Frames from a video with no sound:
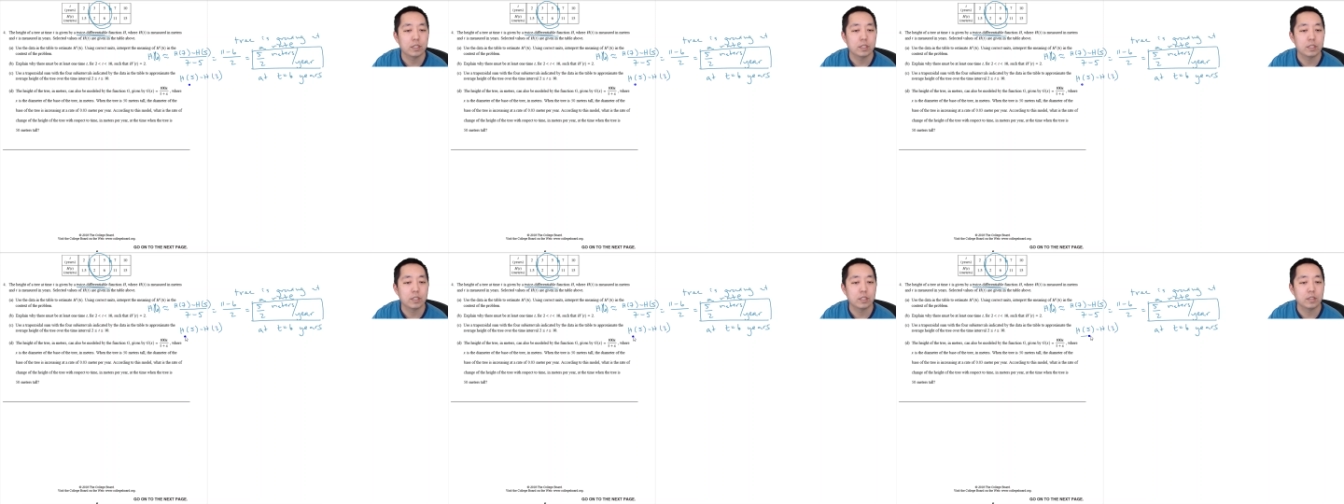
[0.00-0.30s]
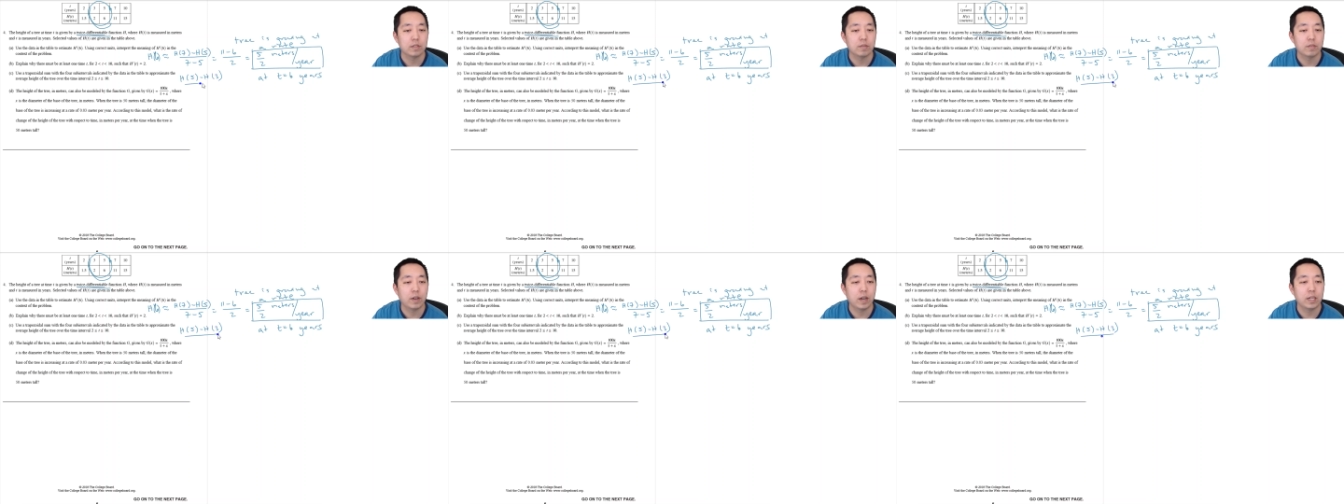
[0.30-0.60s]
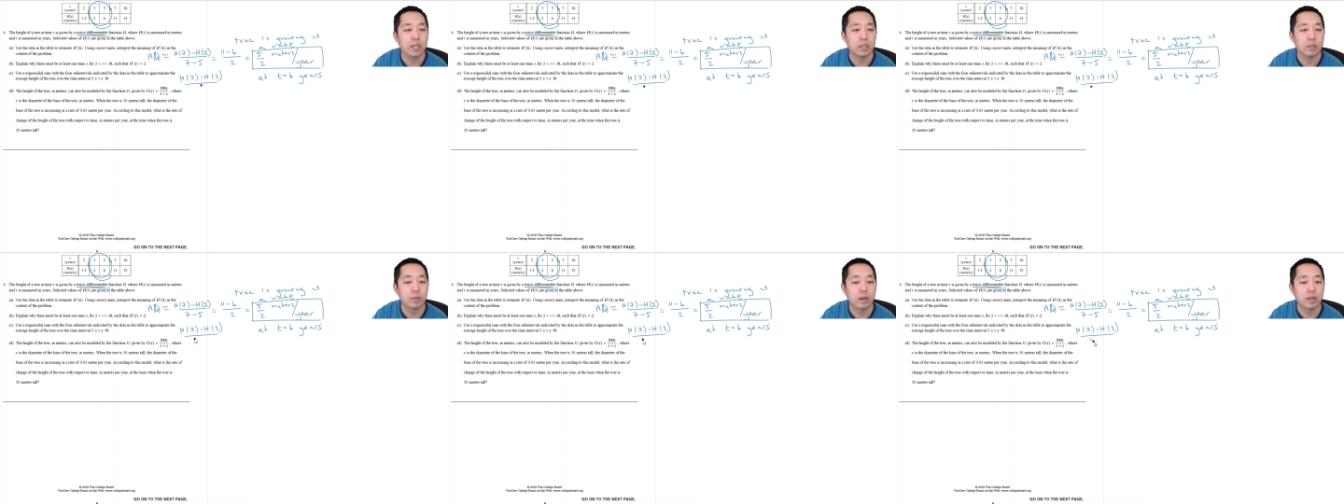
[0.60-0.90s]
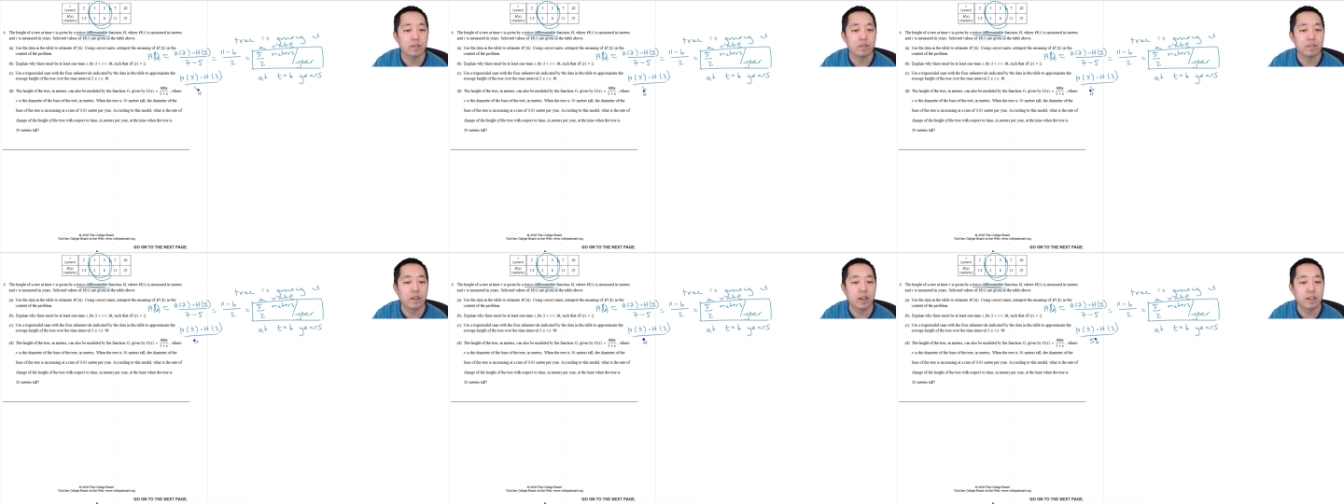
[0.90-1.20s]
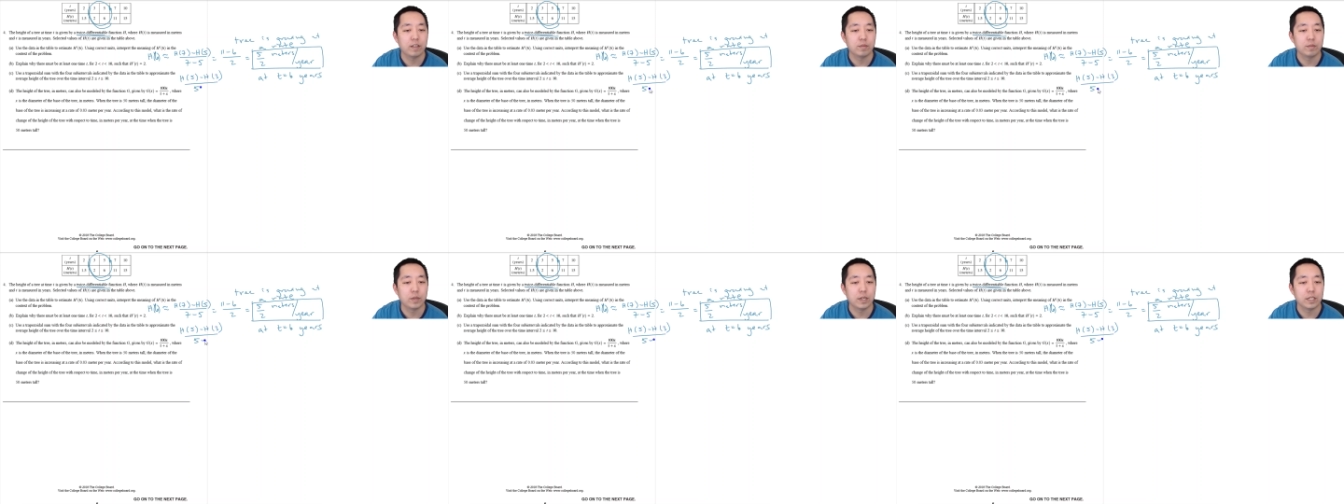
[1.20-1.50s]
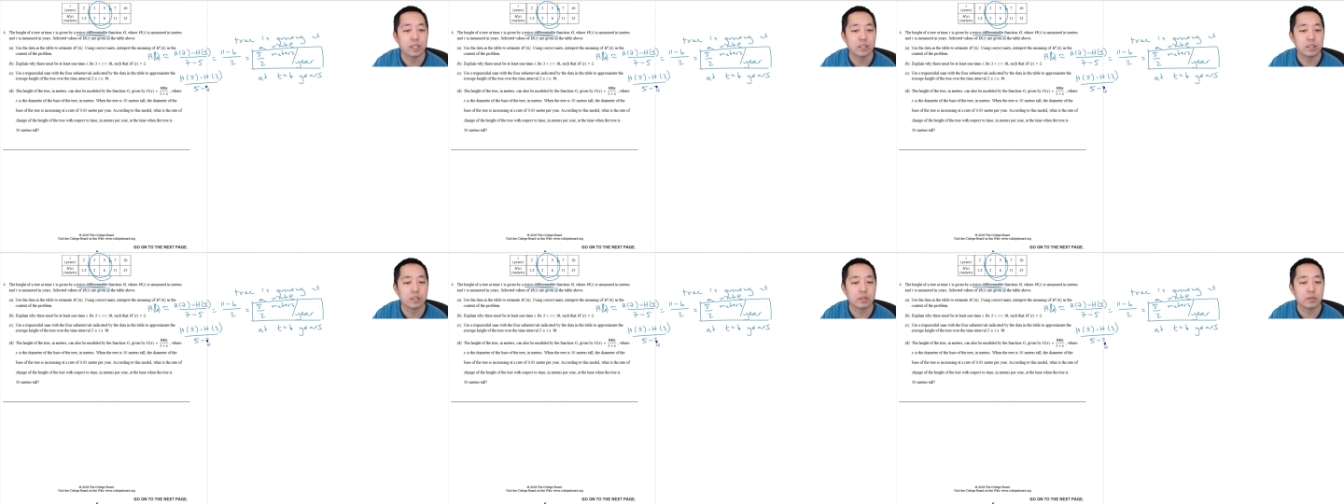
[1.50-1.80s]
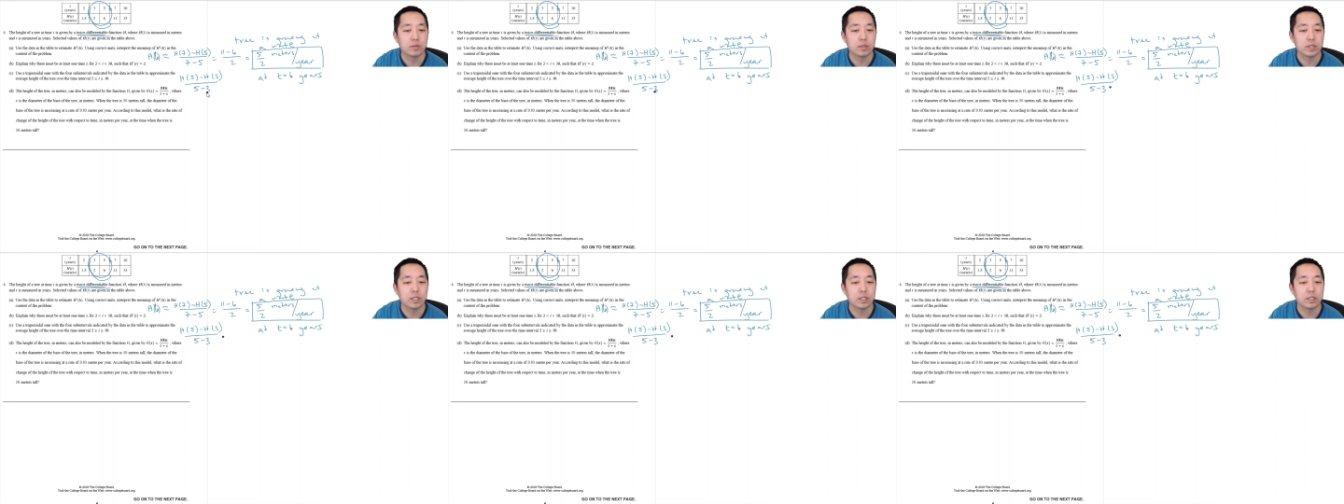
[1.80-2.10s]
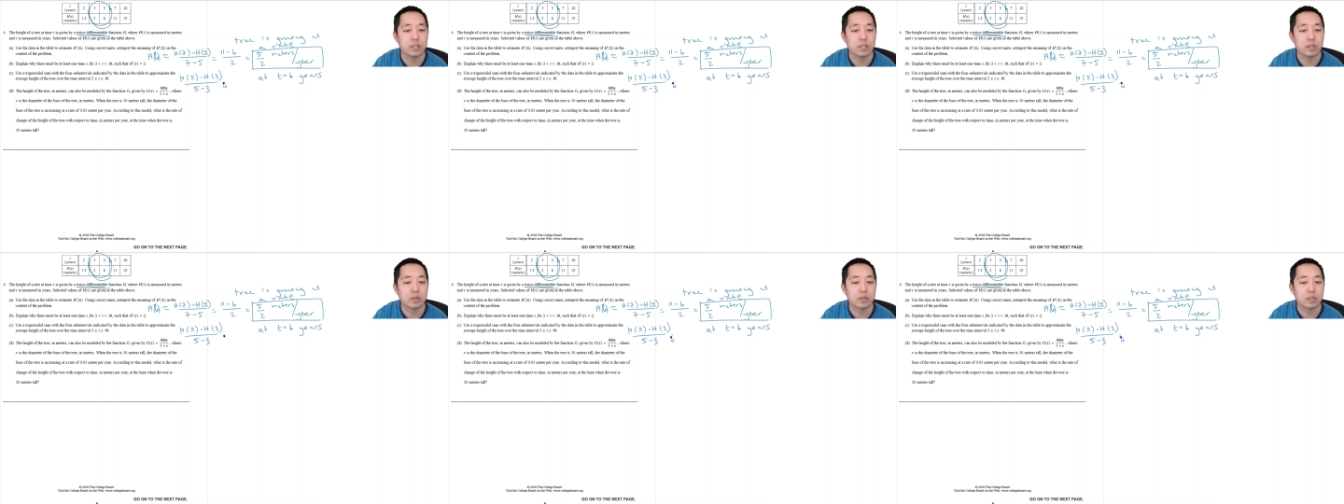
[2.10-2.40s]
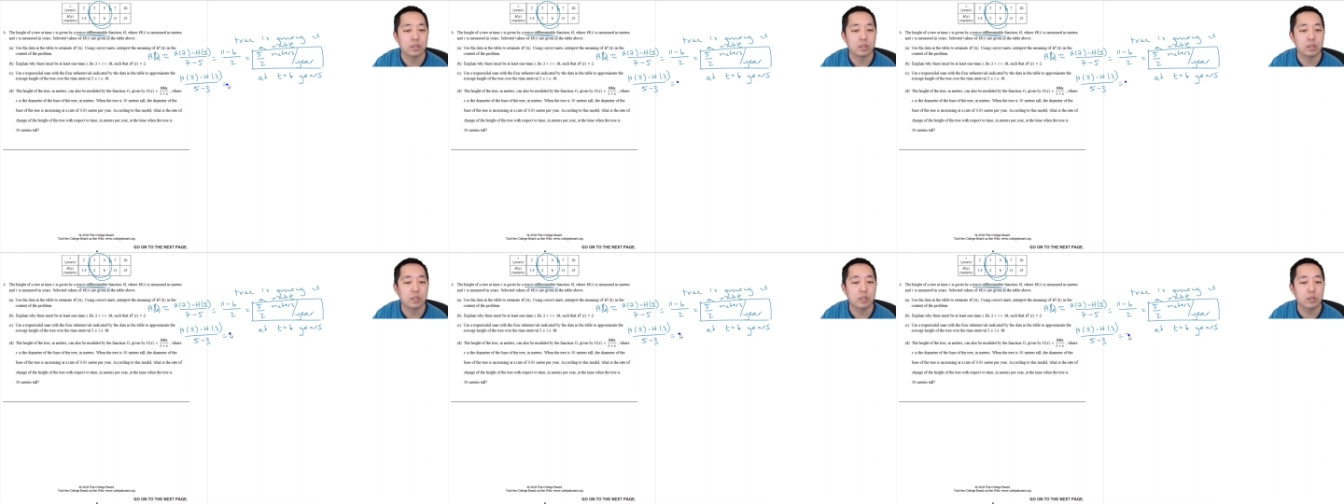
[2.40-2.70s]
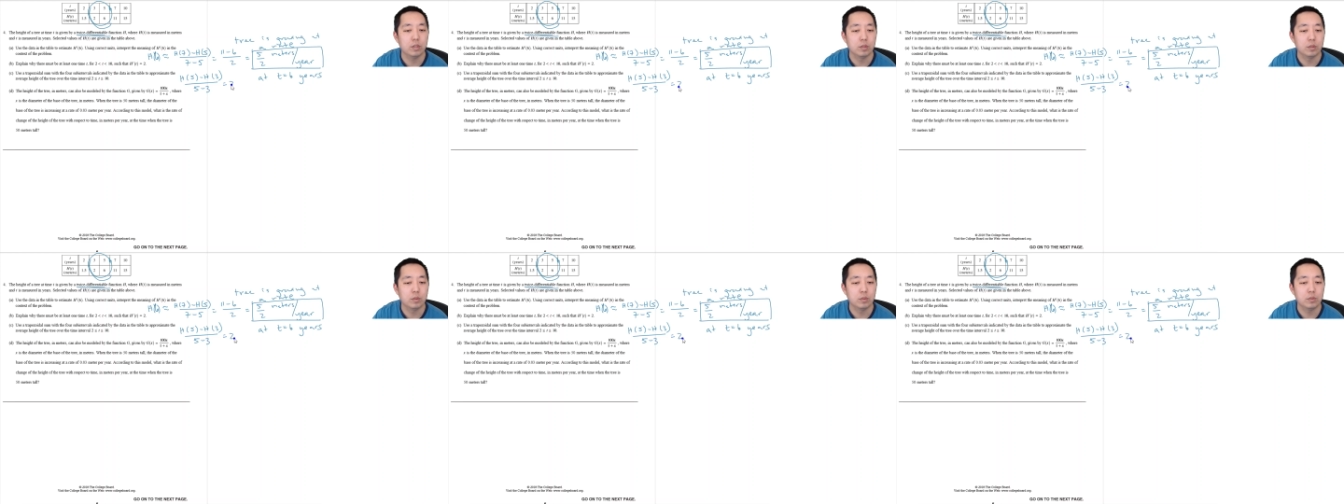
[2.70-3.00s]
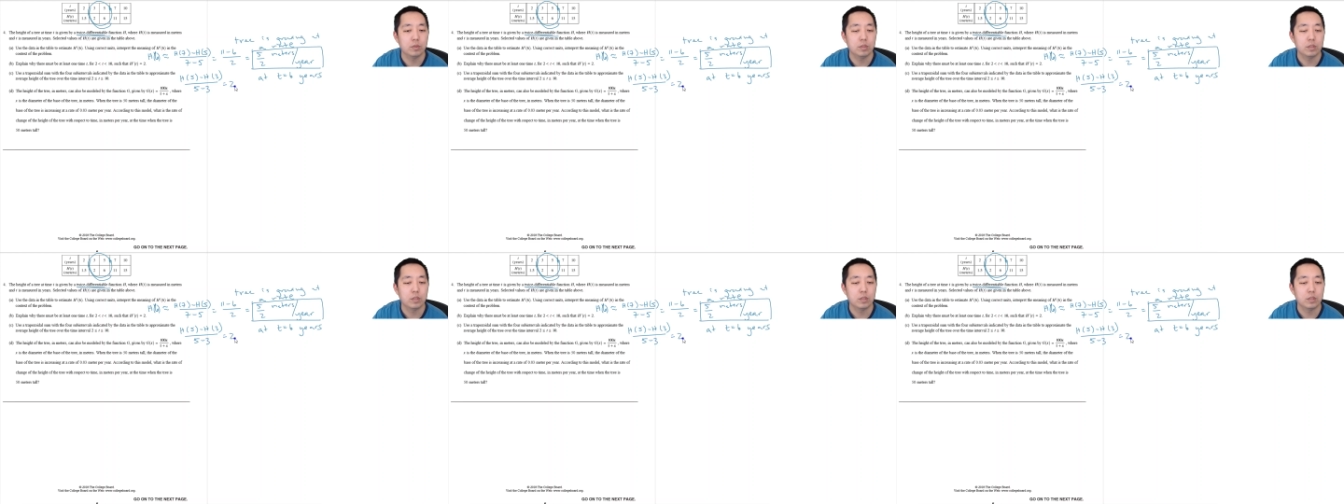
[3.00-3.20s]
divided by five minus three is equal to two,